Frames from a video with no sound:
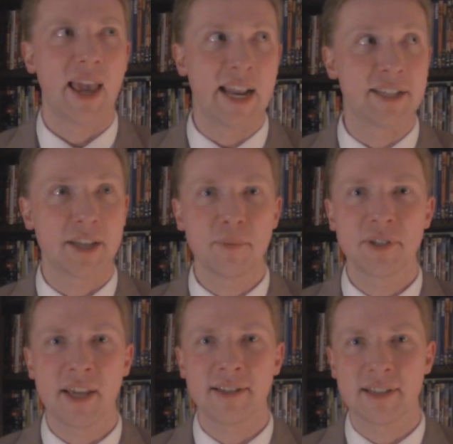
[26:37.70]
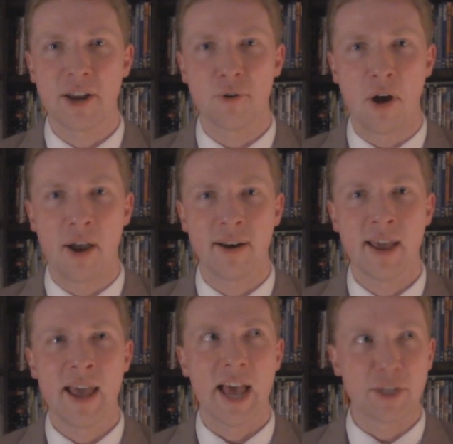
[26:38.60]
And in some scenes later on,
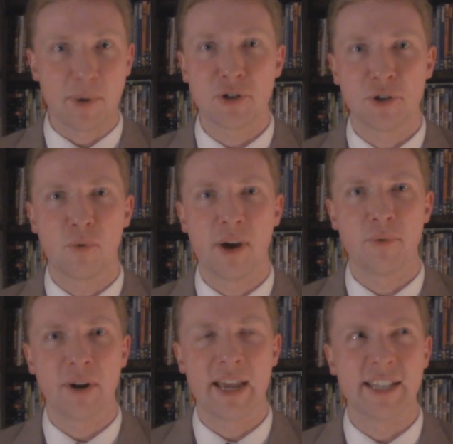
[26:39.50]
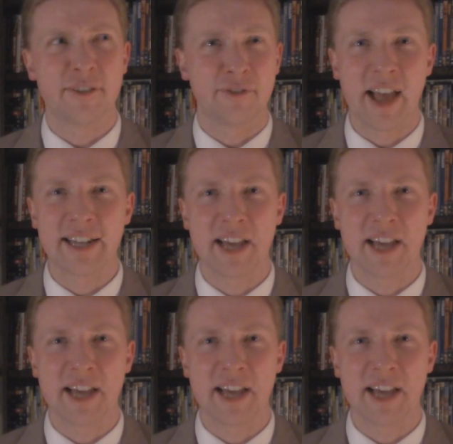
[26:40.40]
especially the one where he gets a flat